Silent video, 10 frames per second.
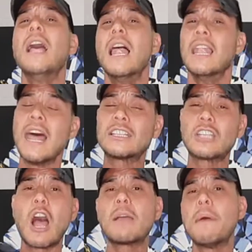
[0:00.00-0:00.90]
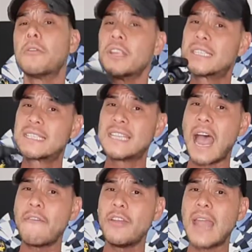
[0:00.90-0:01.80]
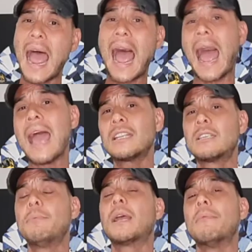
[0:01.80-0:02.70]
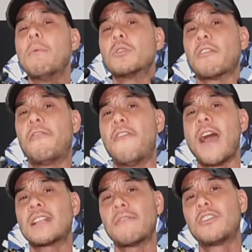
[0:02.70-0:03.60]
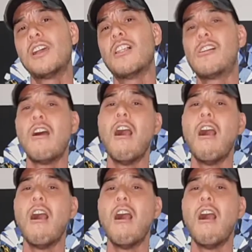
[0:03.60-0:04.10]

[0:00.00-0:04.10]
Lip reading: Let's talk about the 7 hacks to become the most effective killer